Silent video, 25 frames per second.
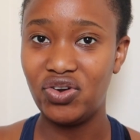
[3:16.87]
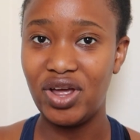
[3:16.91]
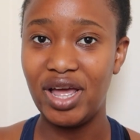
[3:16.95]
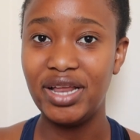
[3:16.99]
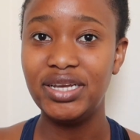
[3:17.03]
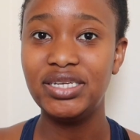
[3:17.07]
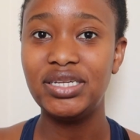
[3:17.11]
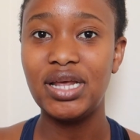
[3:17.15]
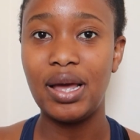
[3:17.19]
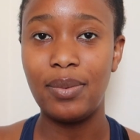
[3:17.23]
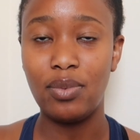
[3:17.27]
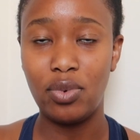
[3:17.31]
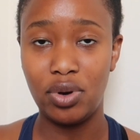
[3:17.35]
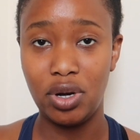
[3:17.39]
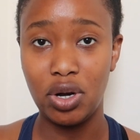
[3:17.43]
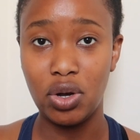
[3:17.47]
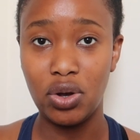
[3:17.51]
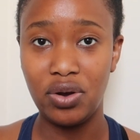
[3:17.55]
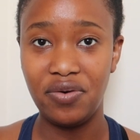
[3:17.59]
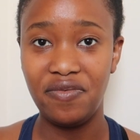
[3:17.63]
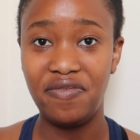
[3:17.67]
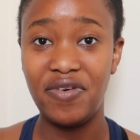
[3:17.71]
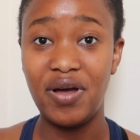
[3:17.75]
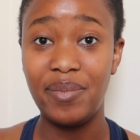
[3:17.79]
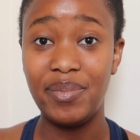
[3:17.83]
rand i'm gonna
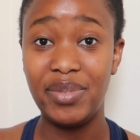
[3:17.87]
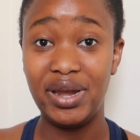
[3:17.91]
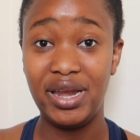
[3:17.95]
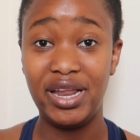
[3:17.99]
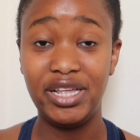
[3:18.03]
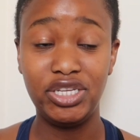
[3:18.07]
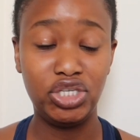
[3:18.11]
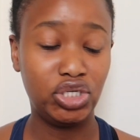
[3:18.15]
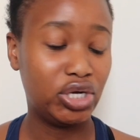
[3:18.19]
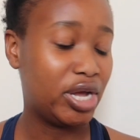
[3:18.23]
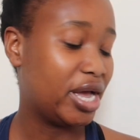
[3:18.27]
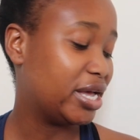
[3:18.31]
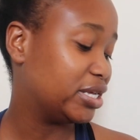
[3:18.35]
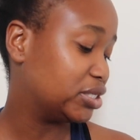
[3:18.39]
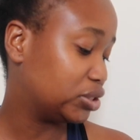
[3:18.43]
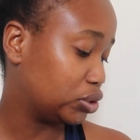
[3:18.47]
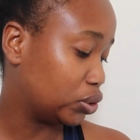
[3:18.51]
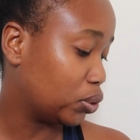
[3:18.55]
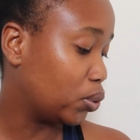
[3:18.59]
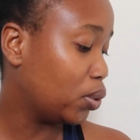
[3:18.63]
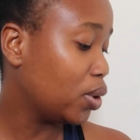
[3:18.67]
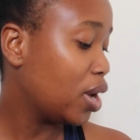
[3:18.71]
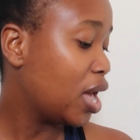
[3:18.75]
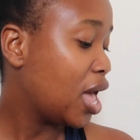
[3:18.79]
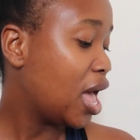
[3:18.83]
confirm and let you guys
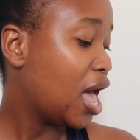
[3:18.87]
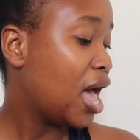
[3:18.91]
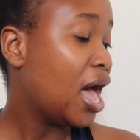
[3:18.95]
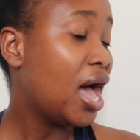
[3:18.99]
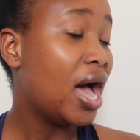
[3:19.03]
know